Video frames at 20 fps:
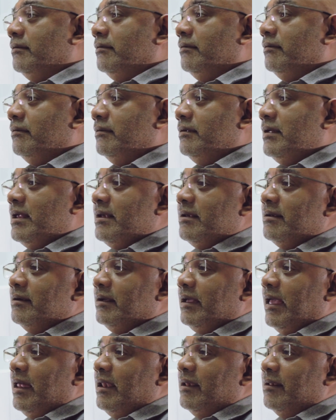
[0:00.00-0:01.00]
Then
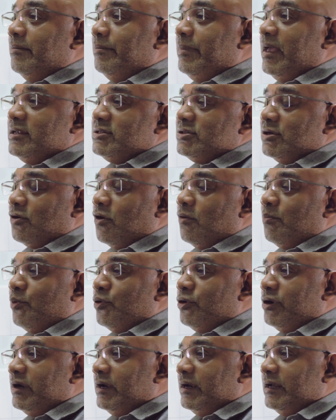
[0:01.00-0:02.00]
again, a major
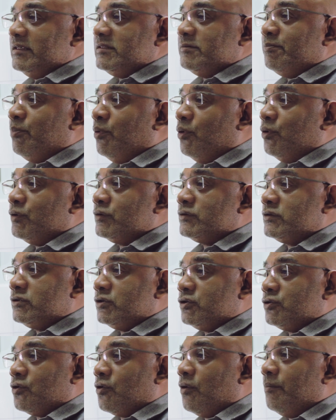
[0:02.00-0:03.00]
component is
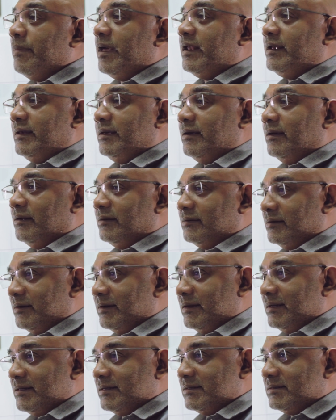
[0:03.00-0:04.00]
post-traumatic
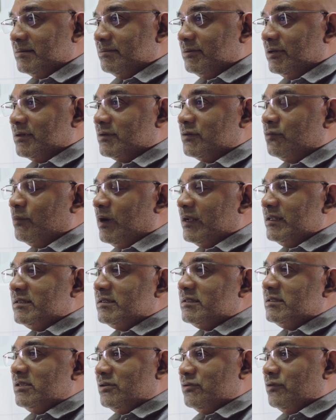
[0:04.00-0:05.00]
arthritis, because
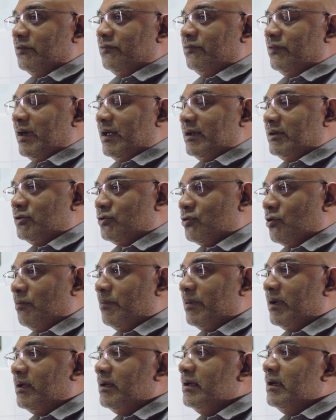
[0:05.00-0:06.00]
once you have had
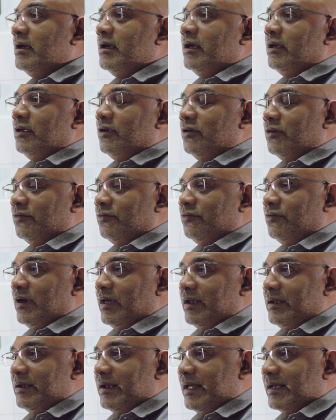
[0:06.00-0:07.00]
trauma, you have
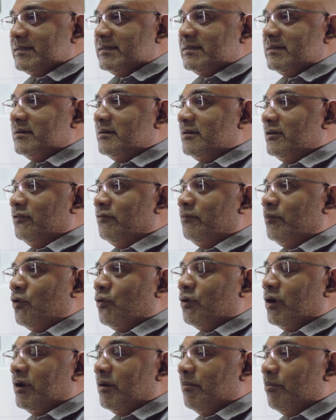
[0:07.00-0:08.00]
had an accident, you've
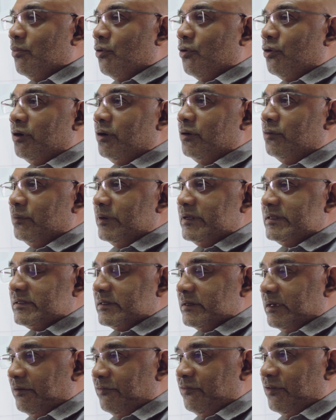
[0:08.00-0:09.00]
broken a bone
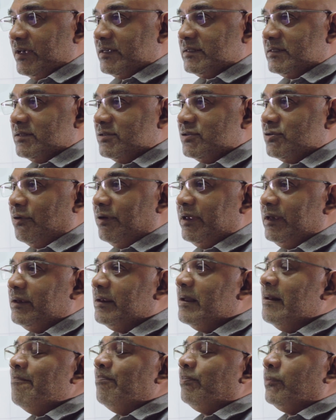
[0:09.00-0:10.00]
which affects a
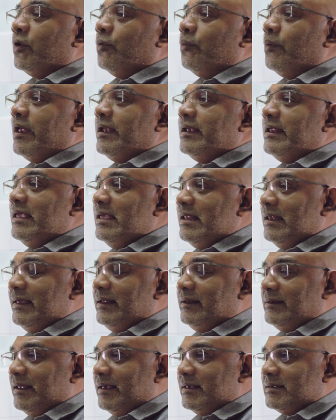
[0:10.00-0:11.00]
joint. When
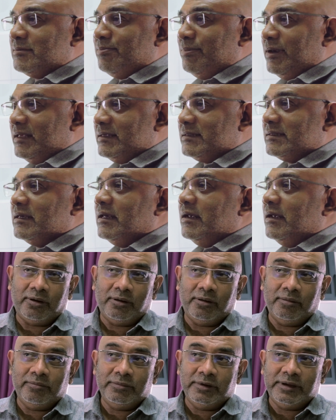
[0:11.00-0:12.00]
healing takes place,
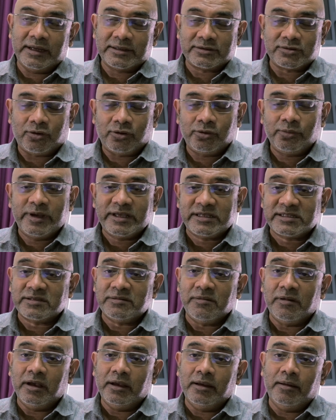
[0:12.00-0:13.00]
there's always
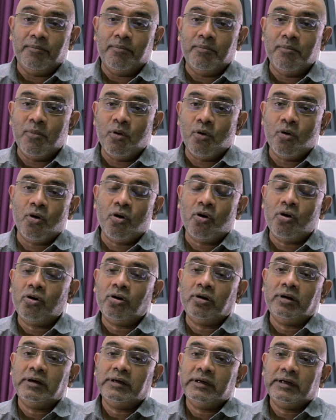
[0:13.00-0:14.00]

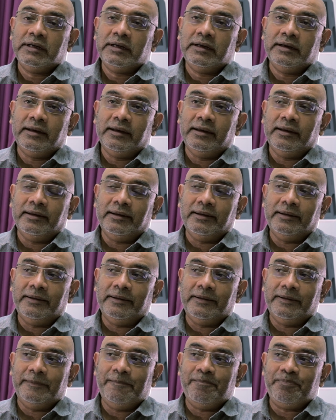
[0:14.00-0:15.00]
more
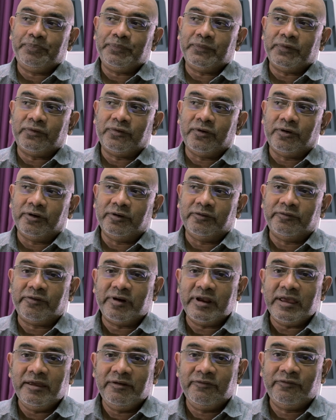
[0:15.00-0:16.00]
sort of
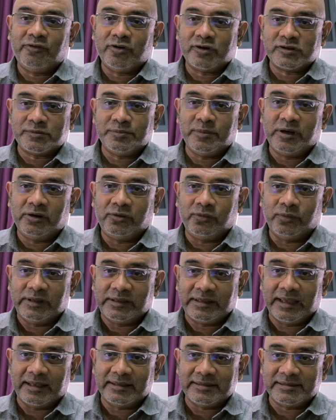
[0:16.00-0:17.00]
reinforcement
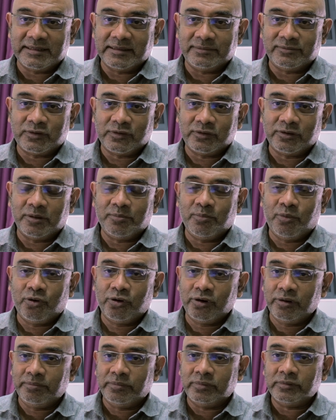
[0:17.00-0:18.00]
with calcium so
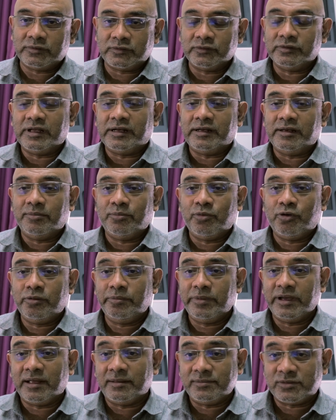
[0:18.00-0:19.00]
that the bone
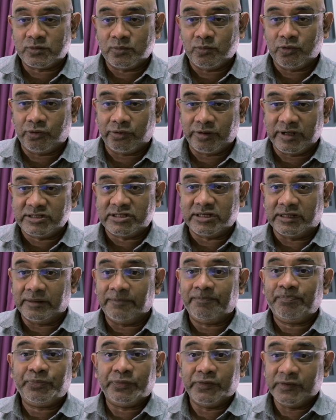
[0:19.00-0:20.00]
becomes more rigid.
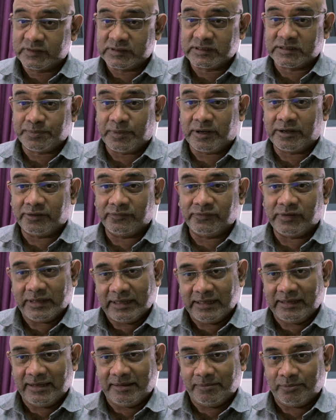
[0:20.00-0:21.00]
This is part of the
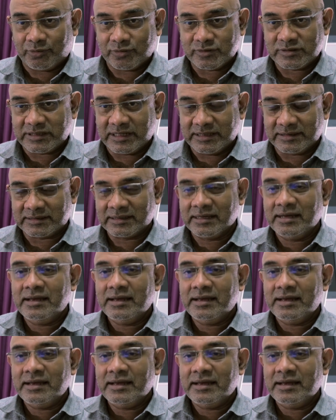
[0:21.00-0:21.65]
healing process.